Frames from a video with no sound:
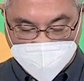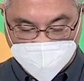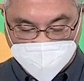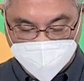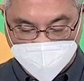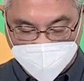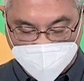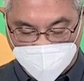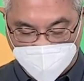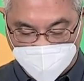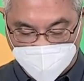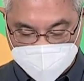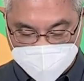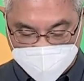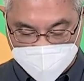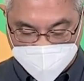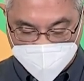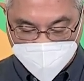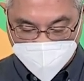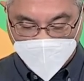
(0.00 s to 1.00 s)

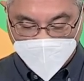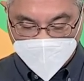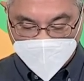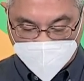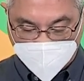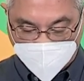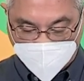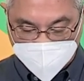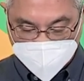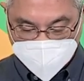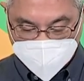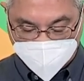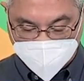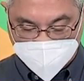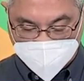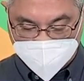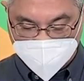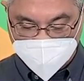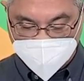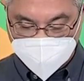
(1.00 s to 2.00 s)
HKSAR, to deliver
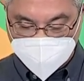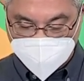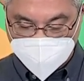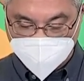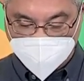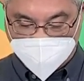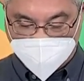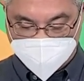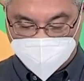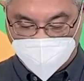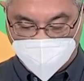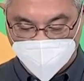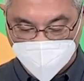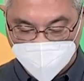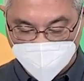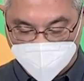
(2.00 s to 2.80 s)
the opening address.